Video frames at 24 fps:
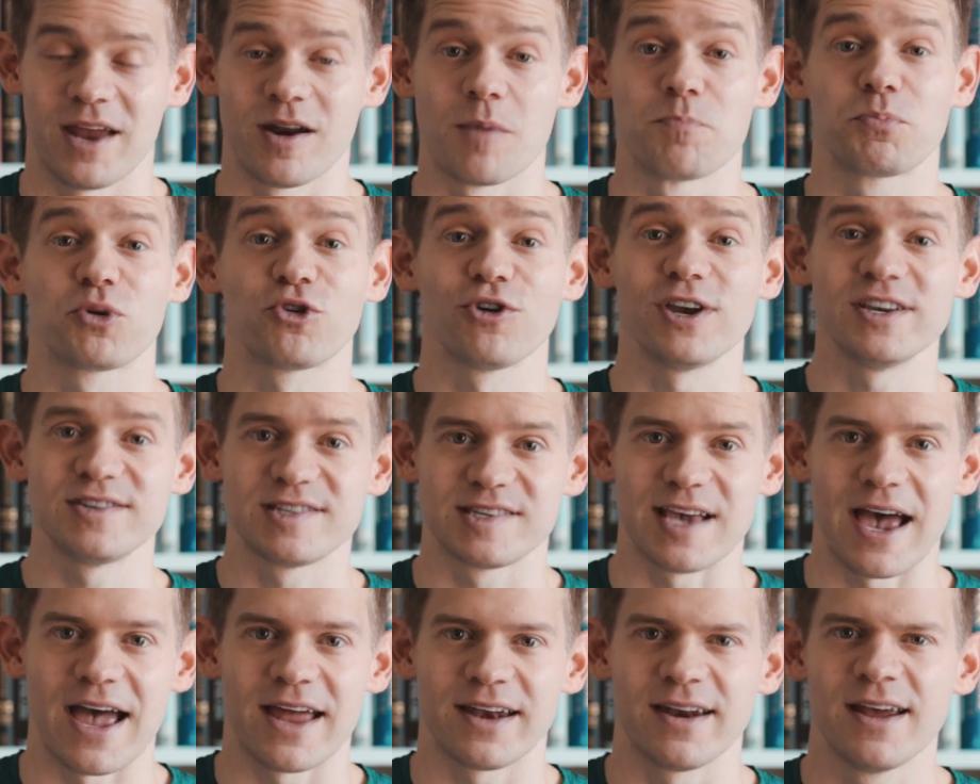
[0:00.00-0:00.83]
and a
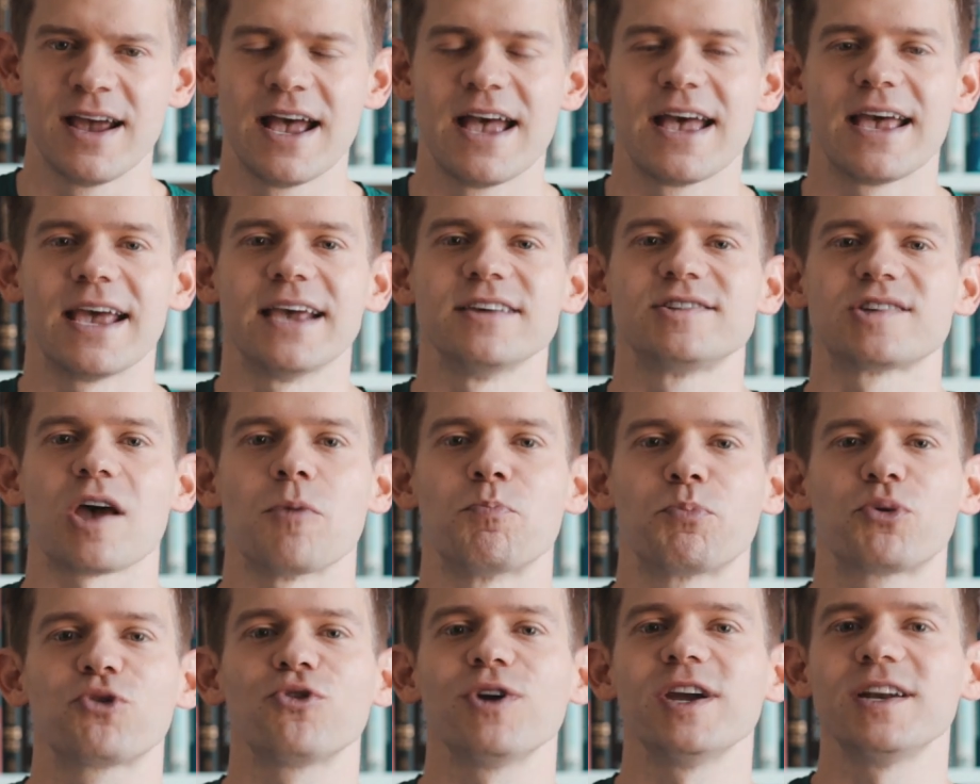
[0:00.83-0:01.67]
preset is
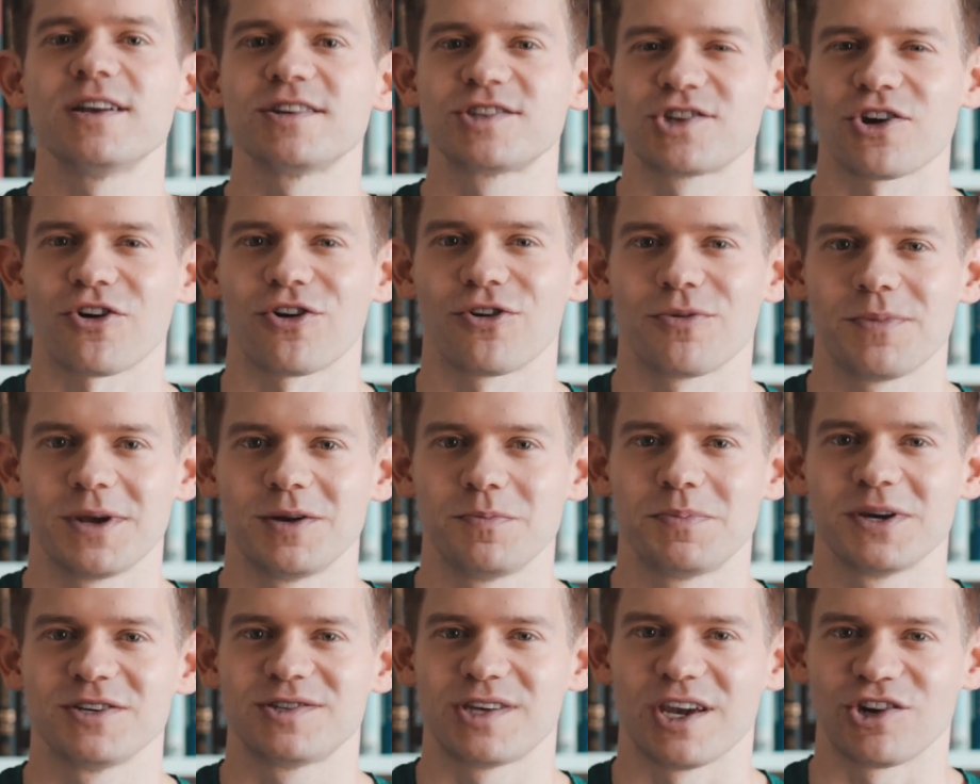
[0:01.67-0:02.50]
a
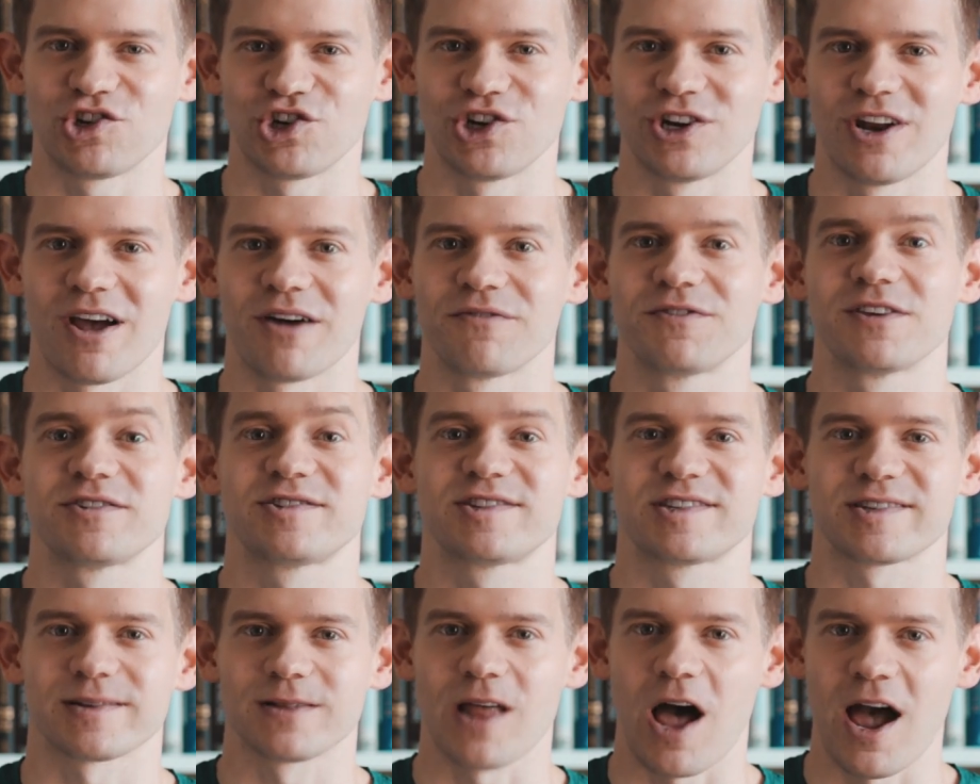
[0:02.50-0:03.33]
predetermined position of the
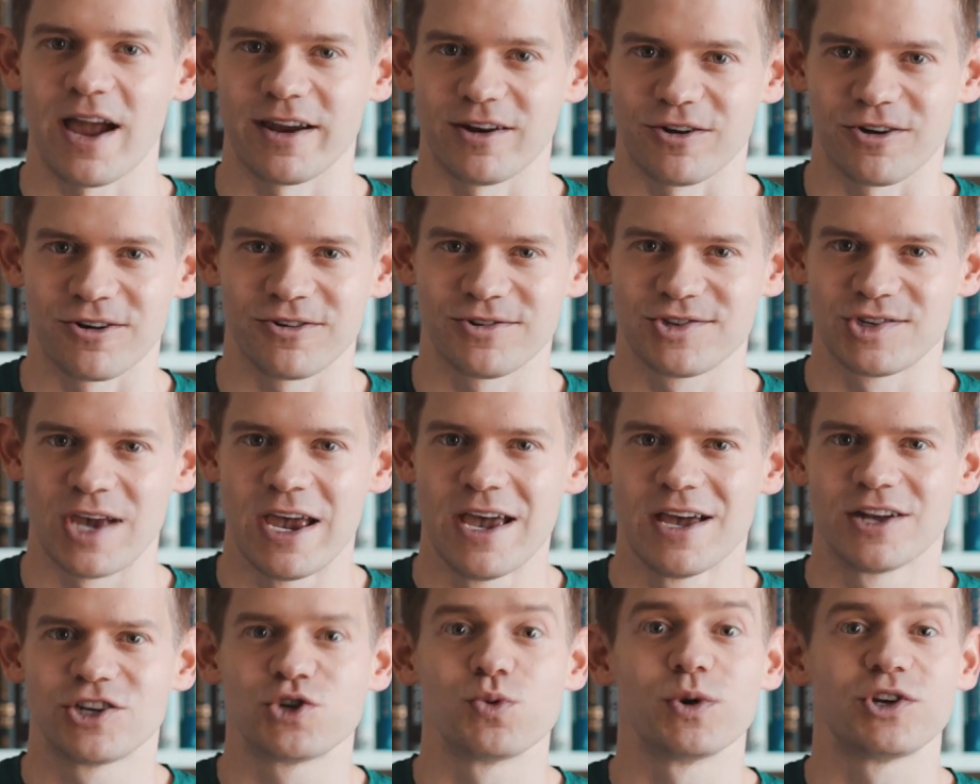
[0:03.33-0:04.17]
sliders
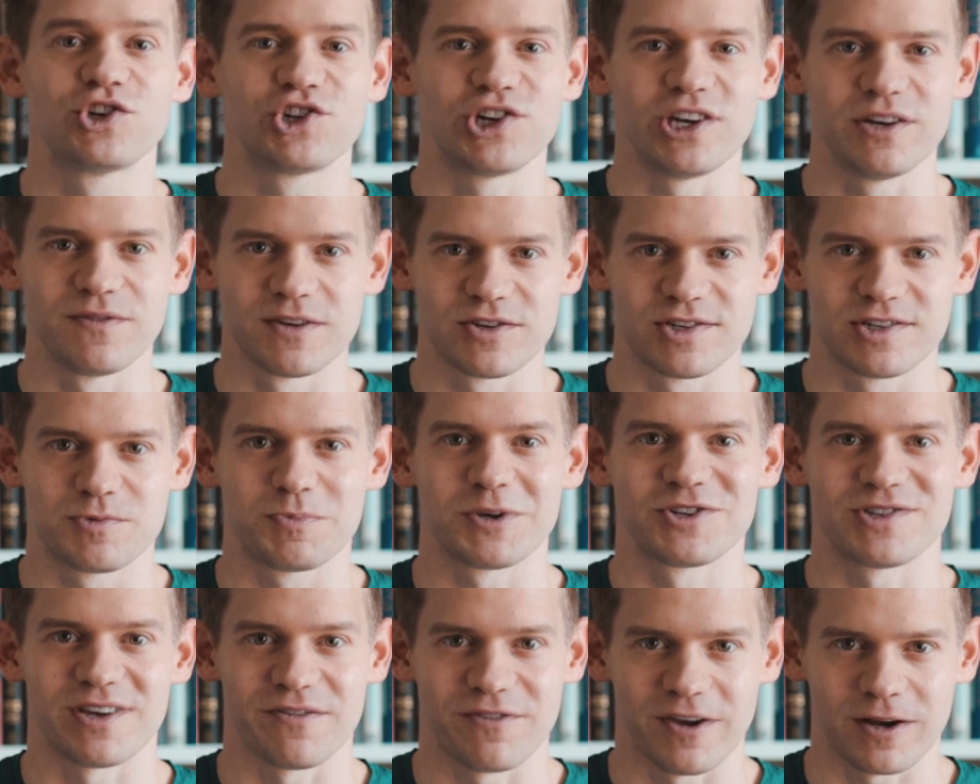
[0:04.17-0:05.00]
to achieve a
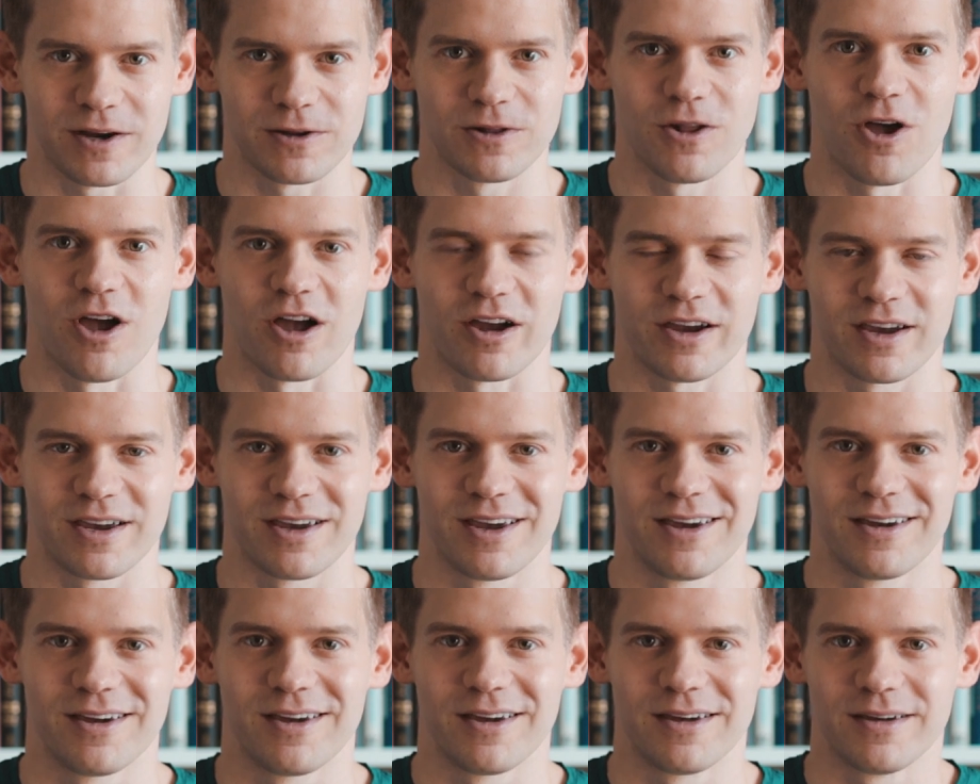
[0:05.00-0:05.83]
specific look.
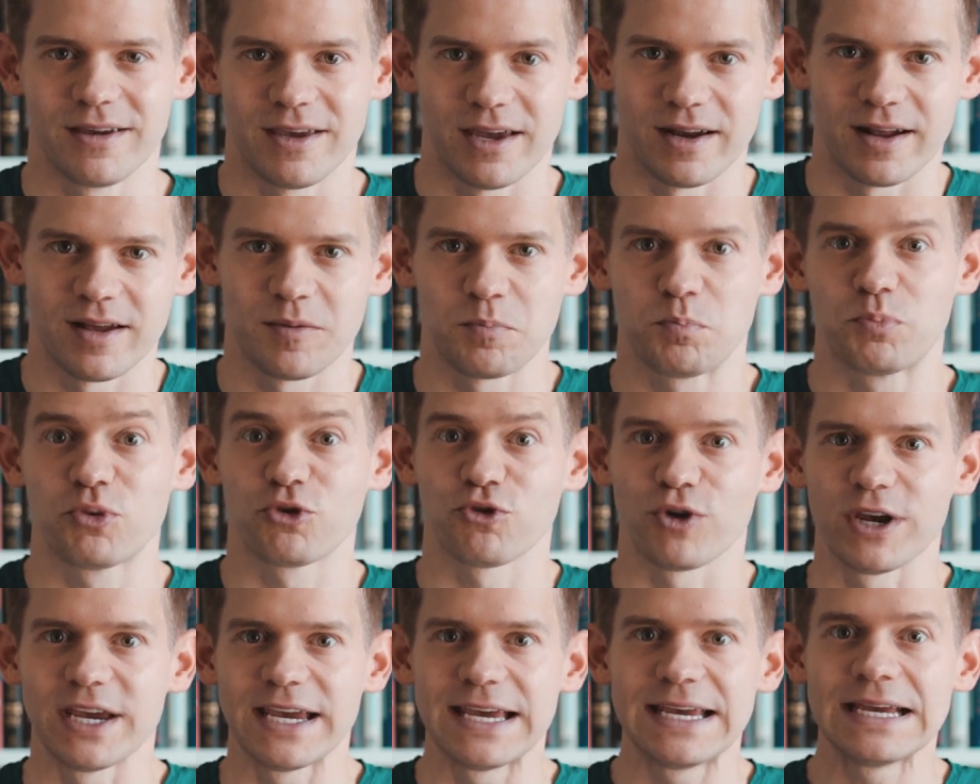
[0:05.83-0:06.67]
Get it?
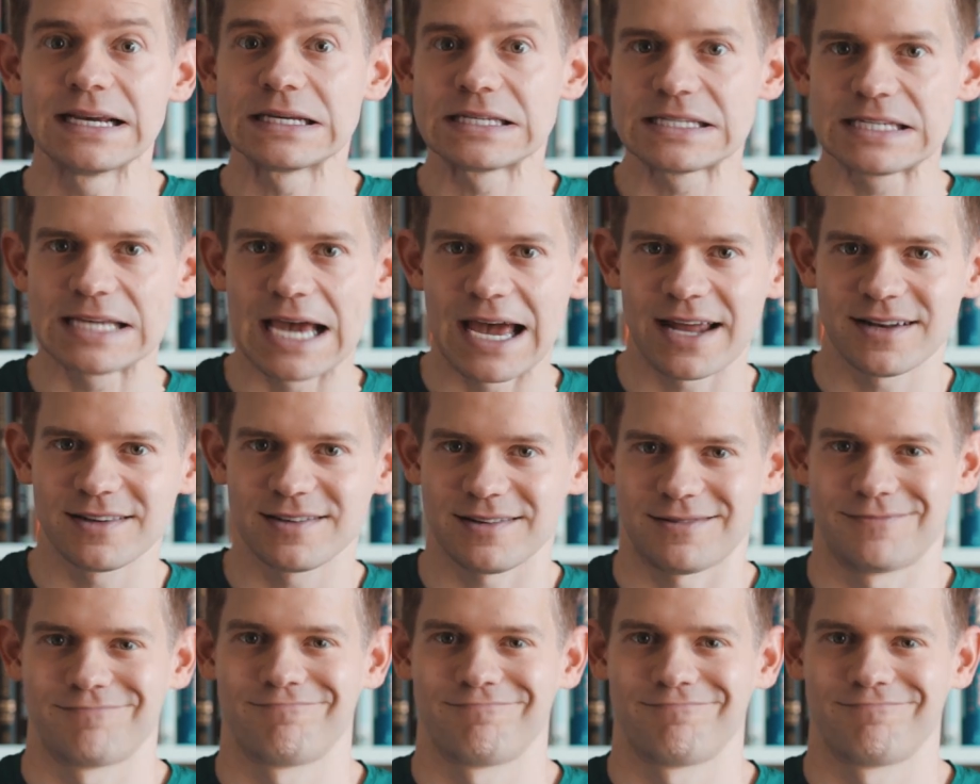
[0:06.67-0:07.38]
Preset?